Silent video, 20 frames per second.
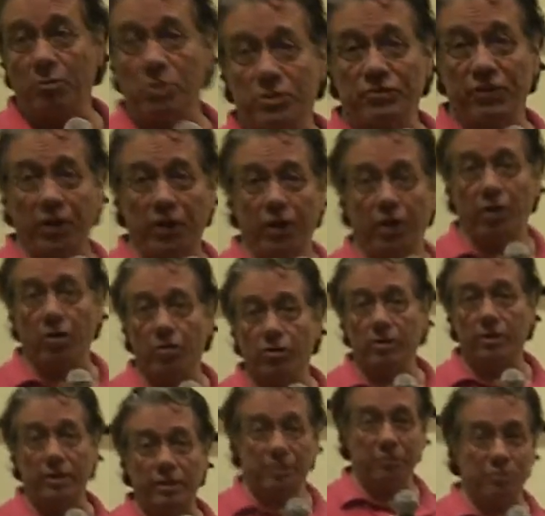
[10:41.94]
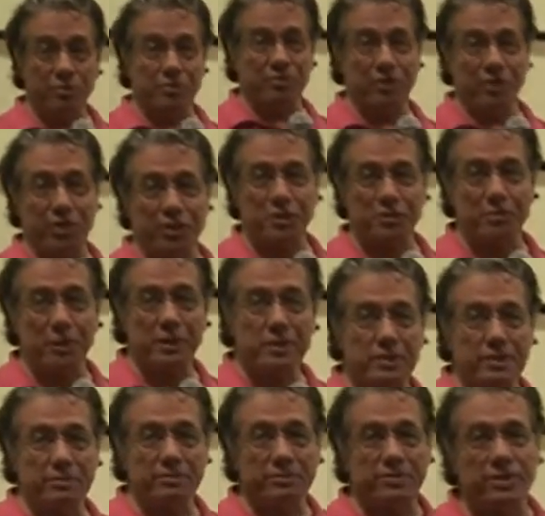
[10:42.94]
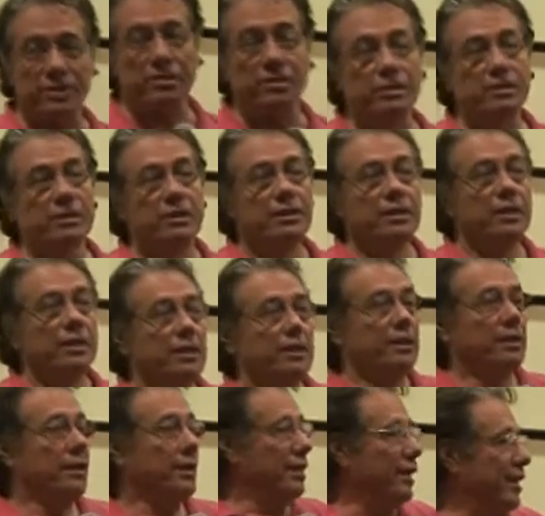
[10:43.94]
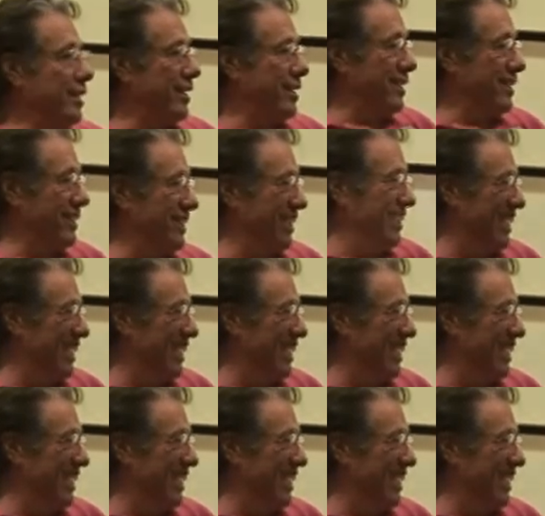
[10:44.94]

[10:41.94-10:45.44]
it was very old and it was very expensive, so. Ah.